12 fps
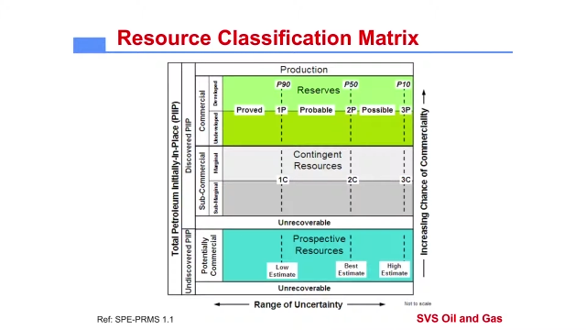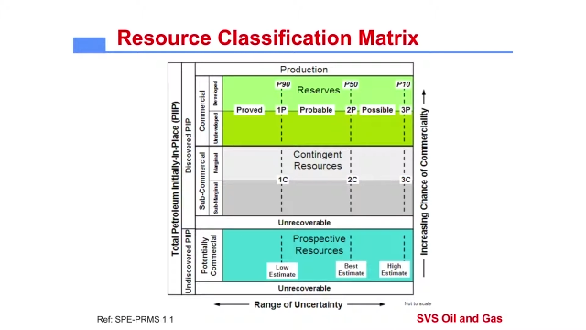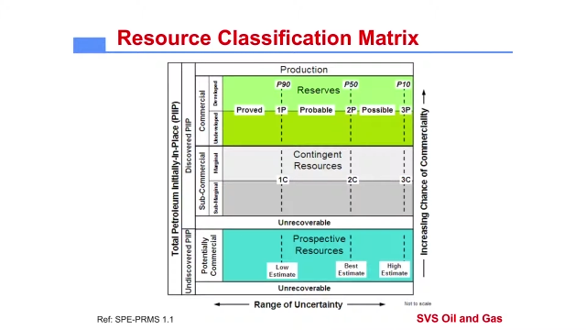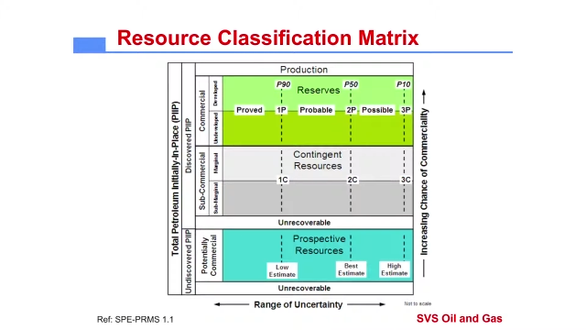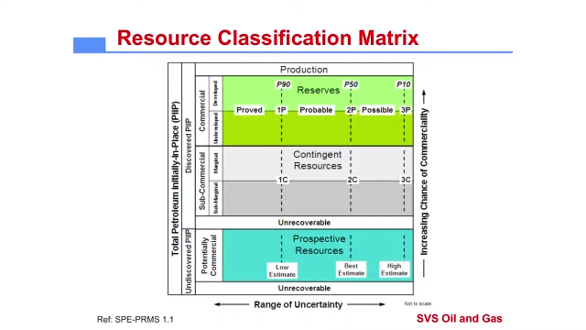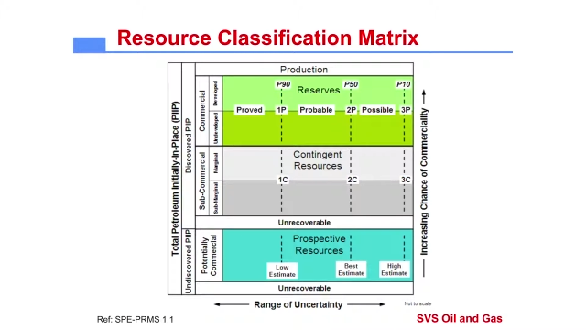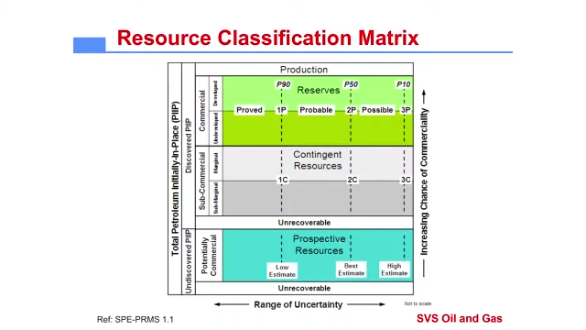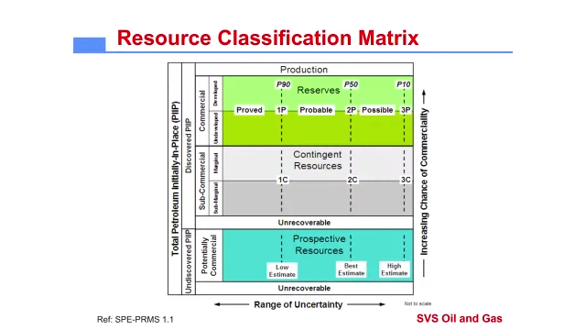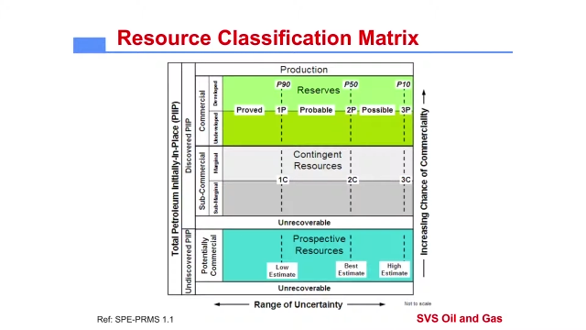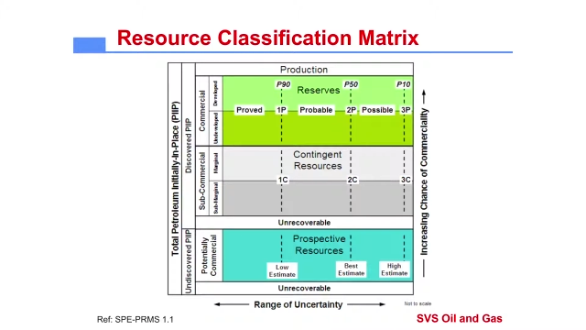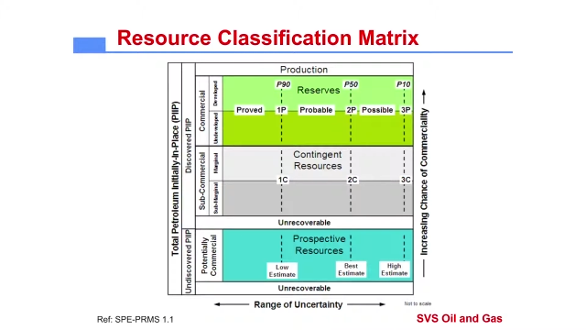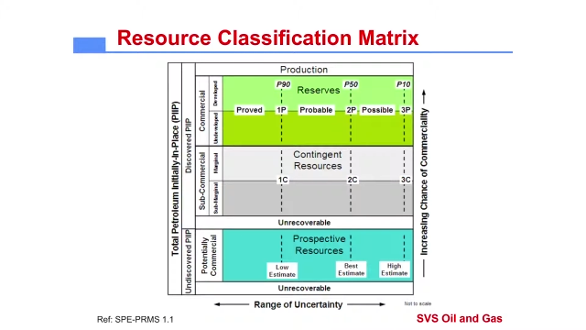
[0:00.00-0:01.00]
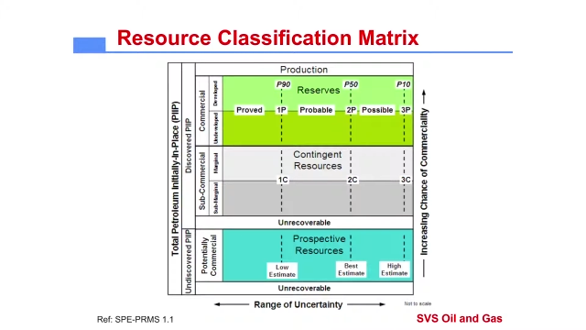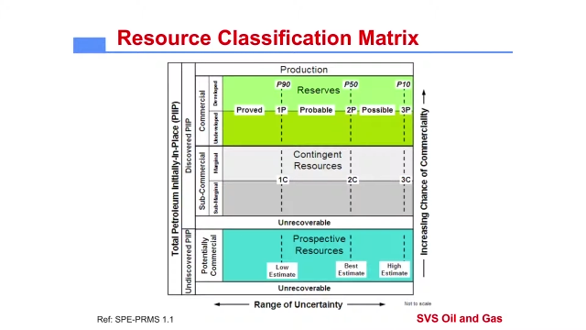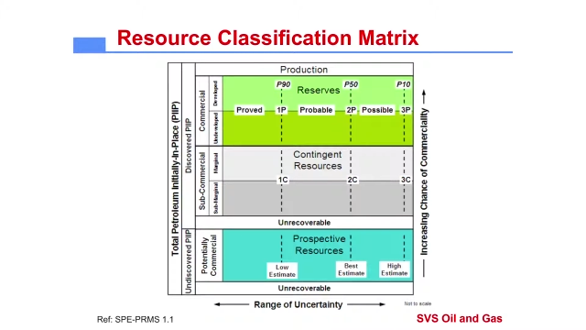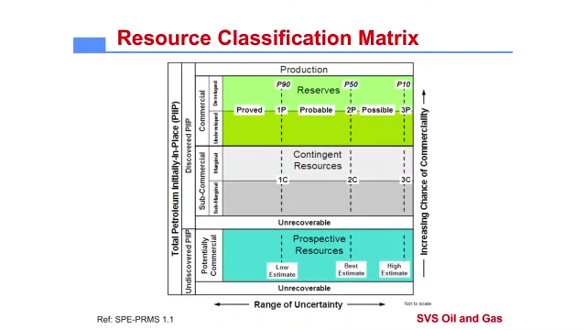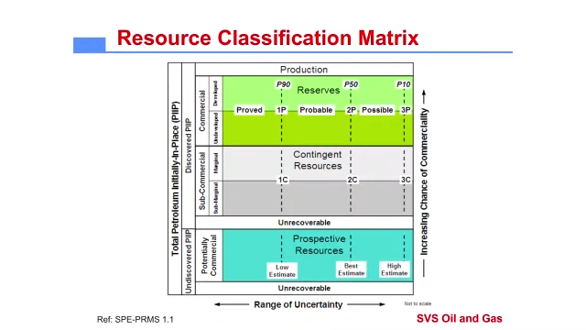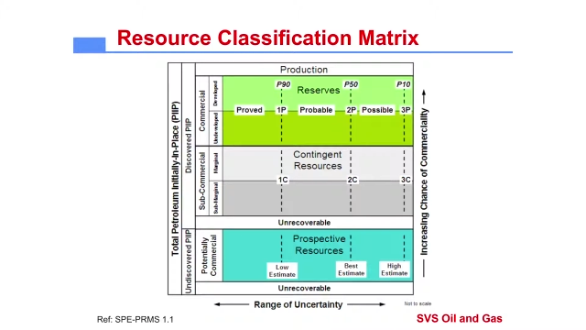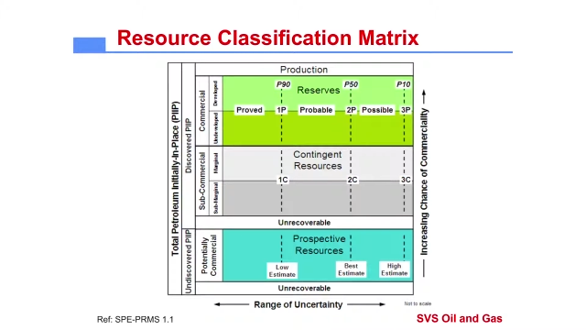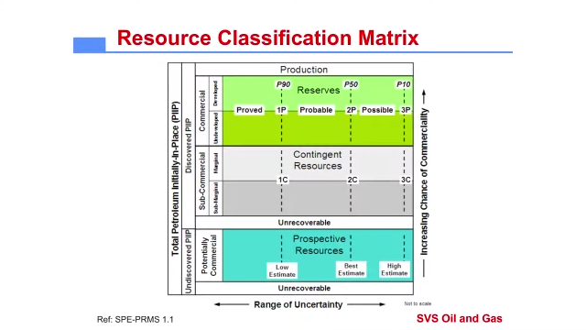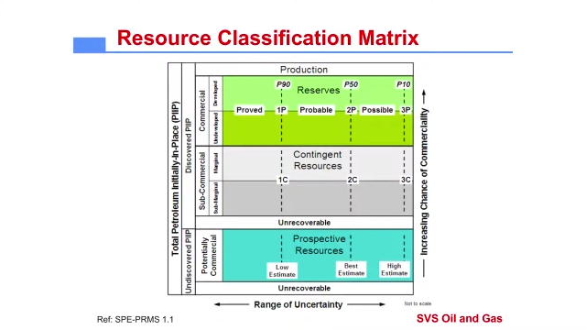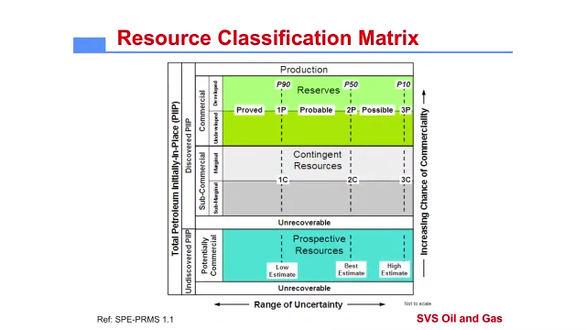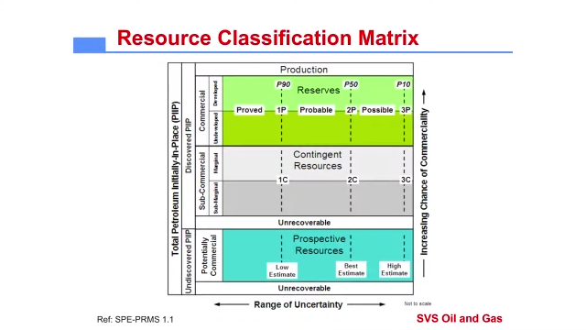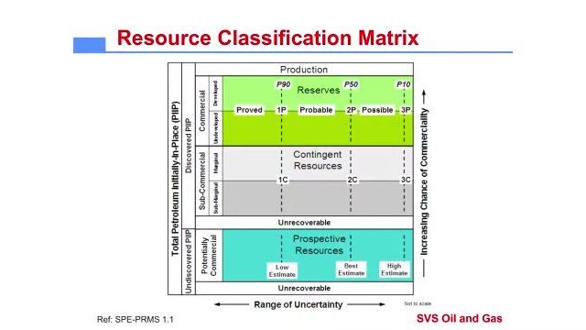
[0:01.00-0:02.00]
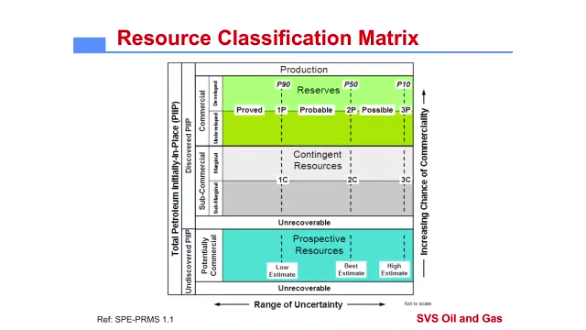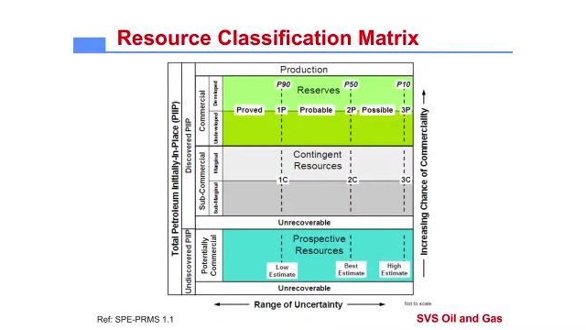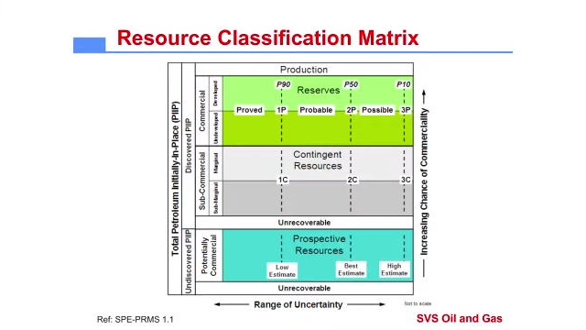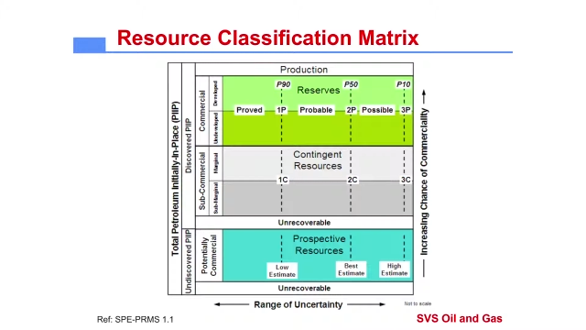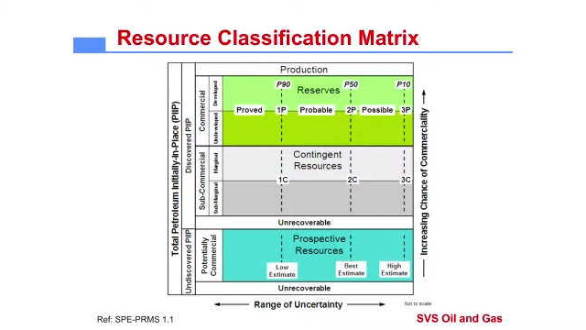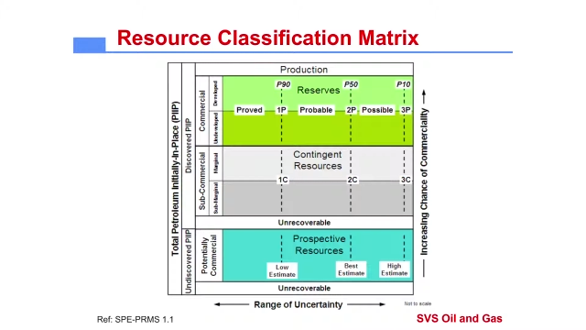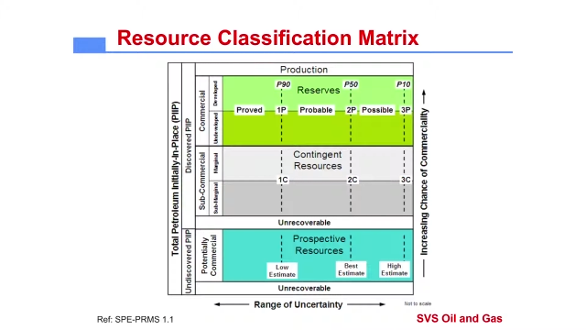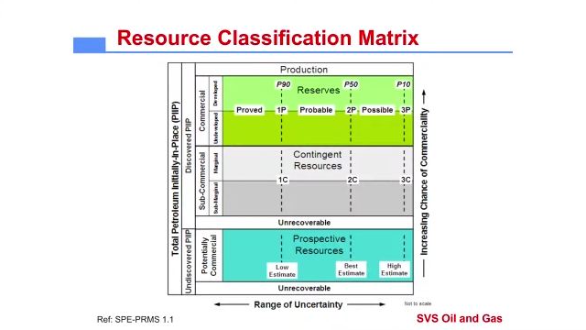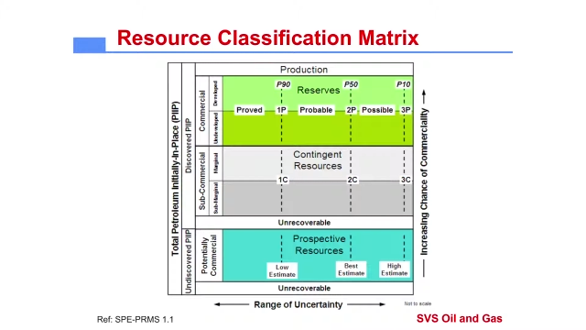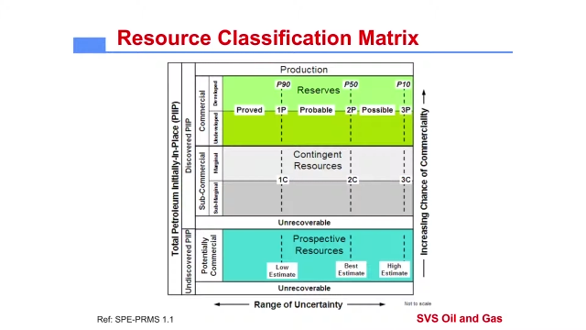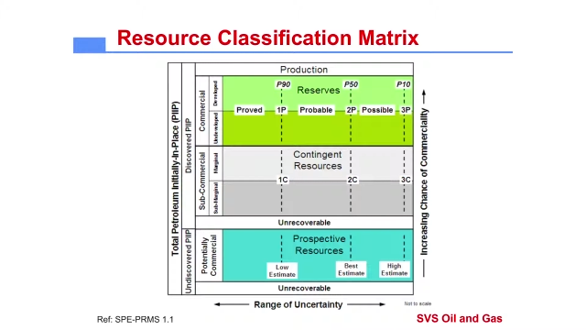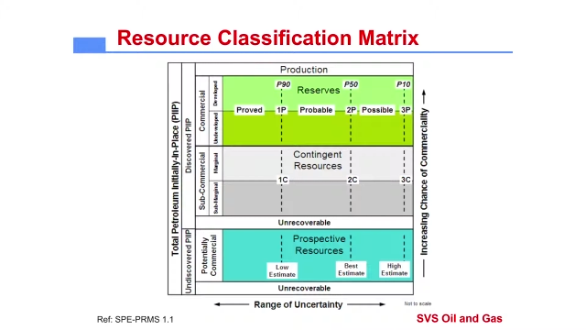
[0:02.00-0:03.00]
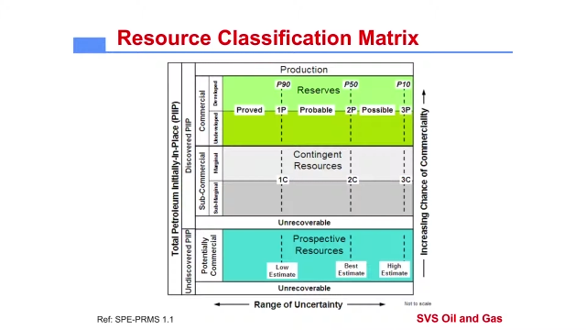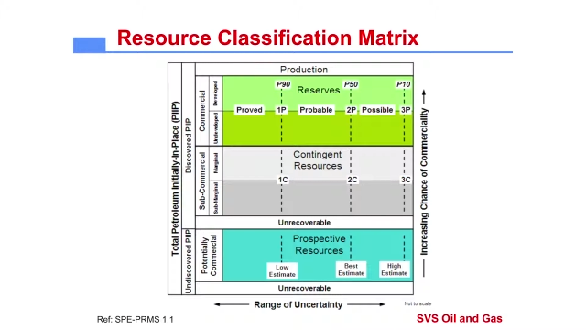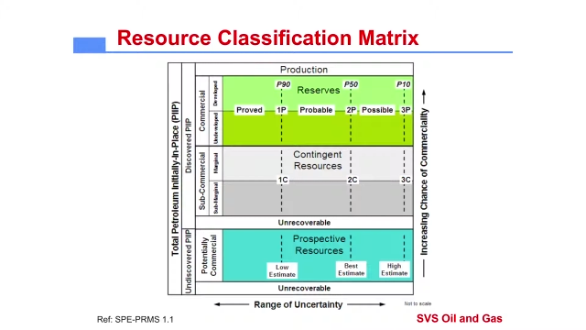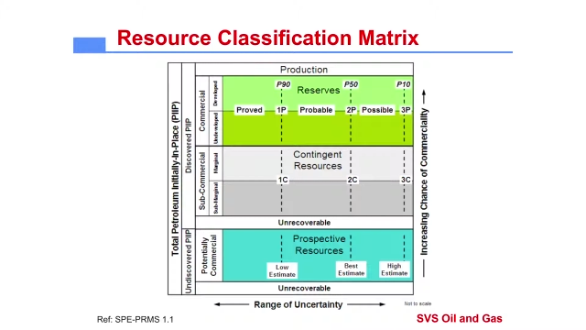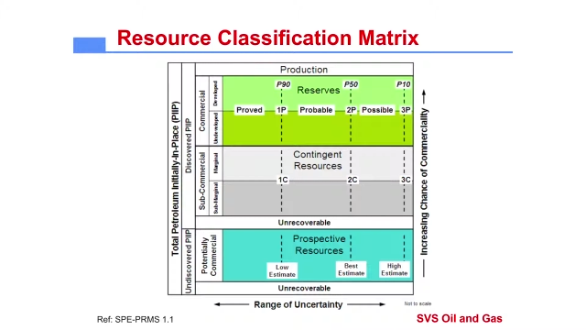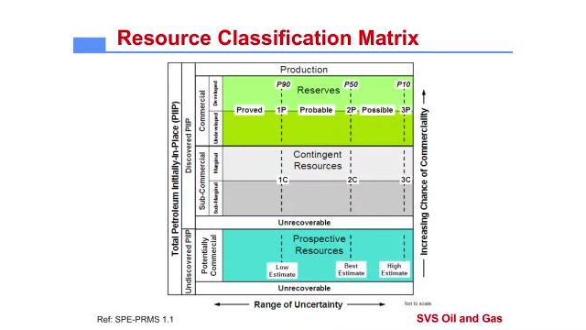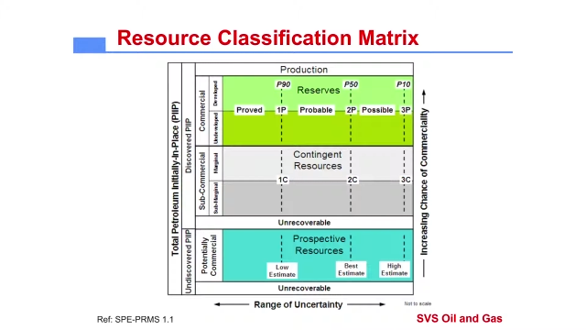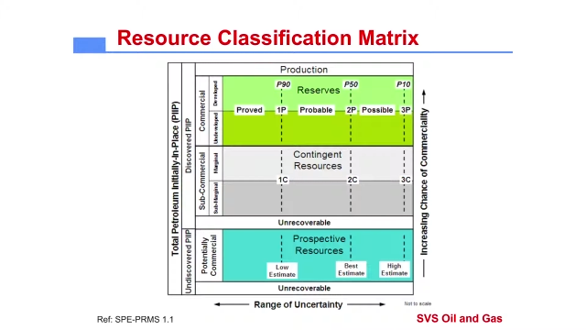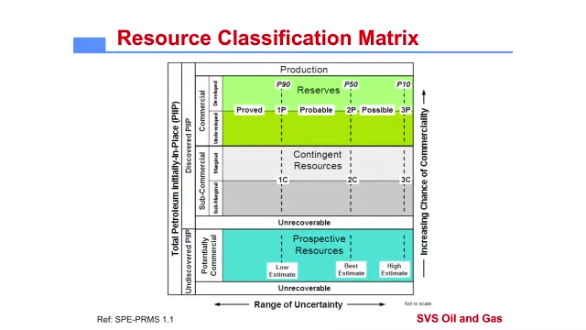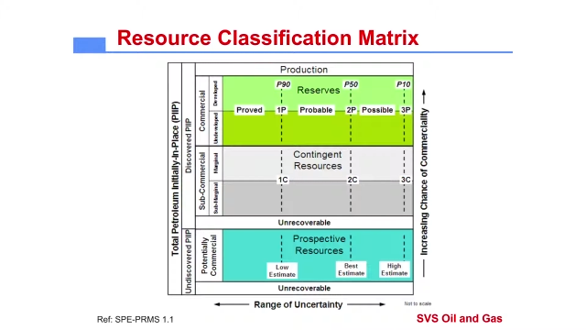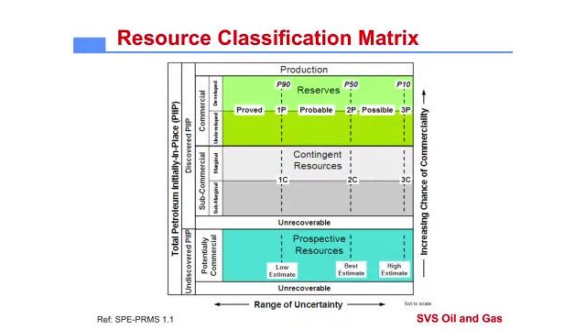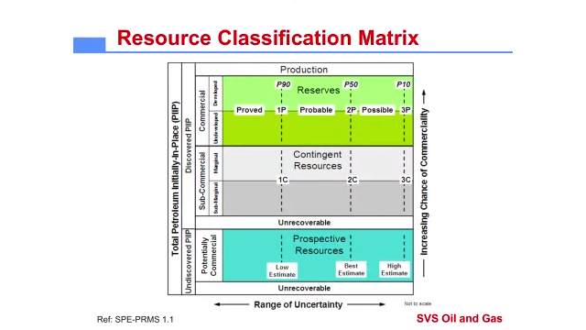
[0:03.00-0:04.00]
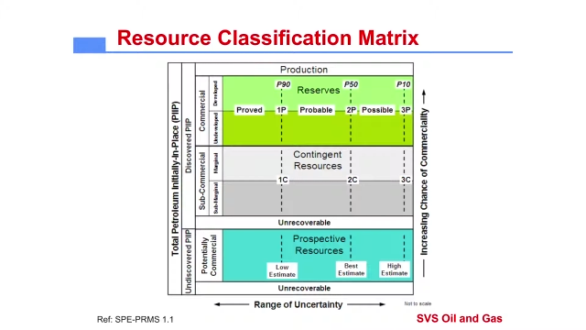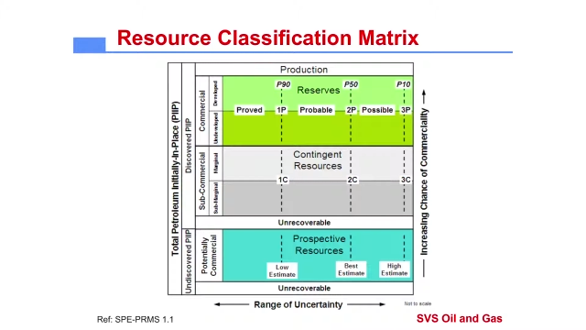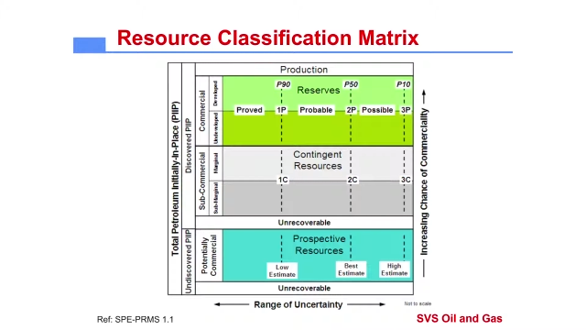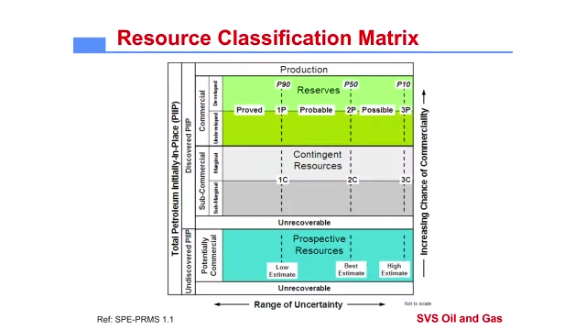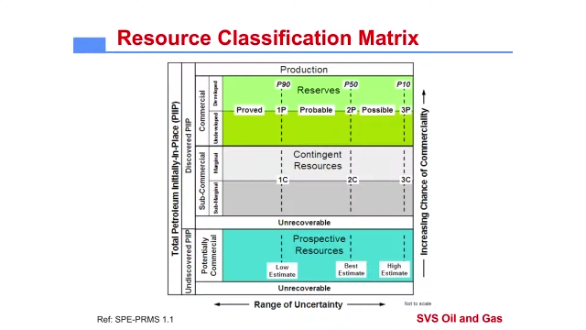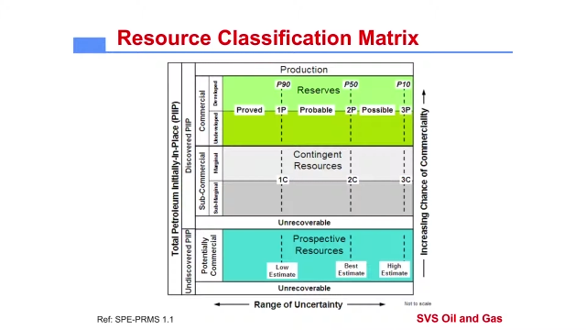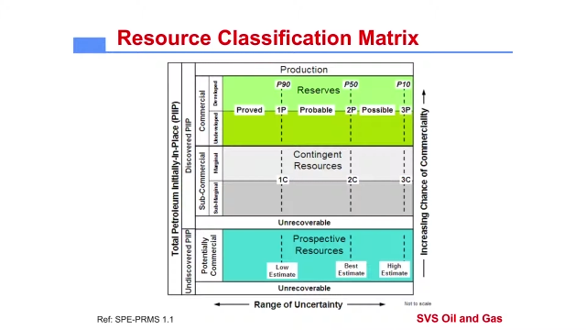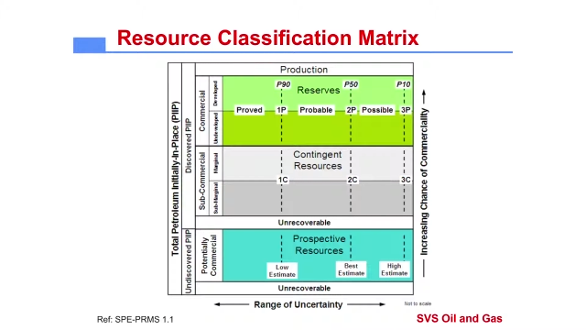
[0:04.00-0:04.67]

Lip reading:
(no speaker visible)